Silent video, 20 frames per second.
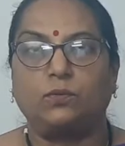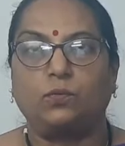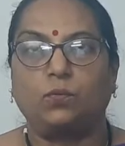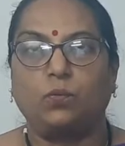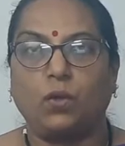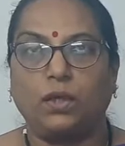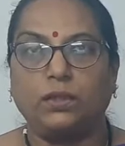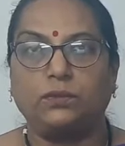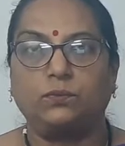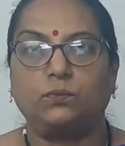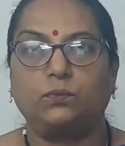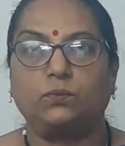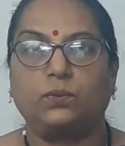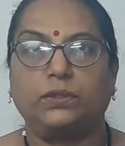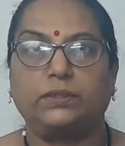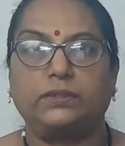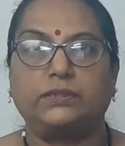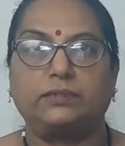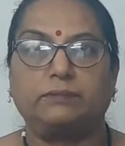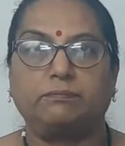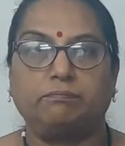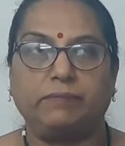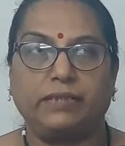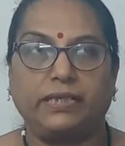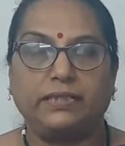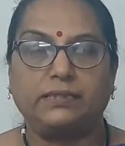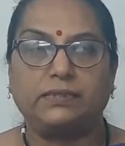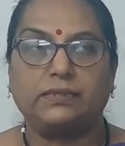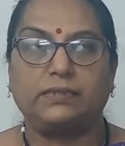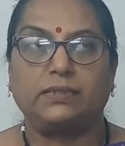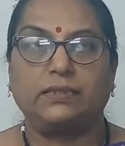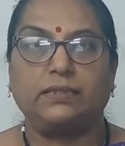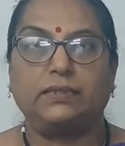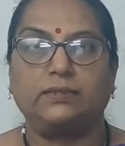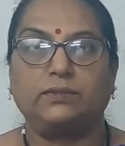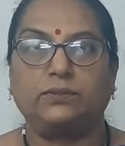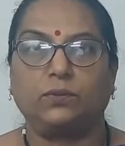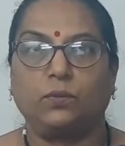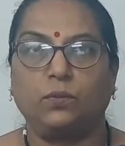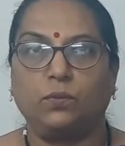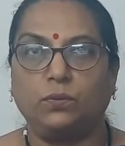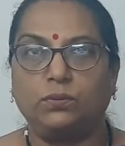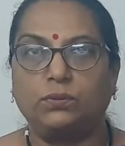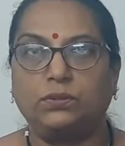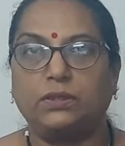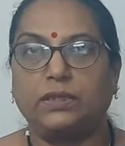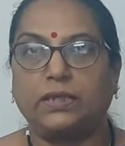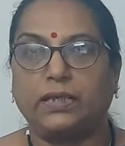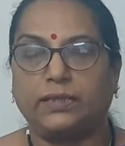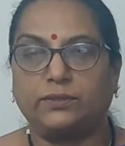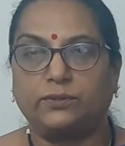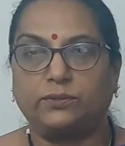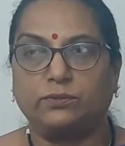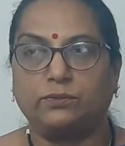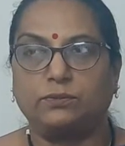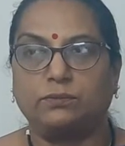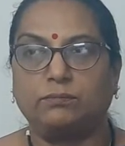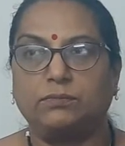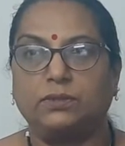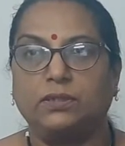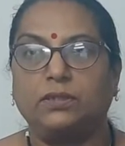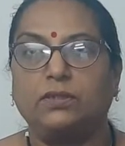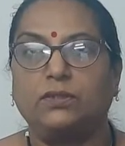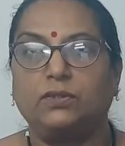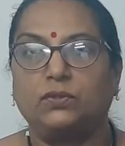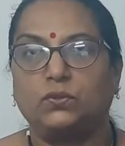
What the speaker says: what works best in his own classroom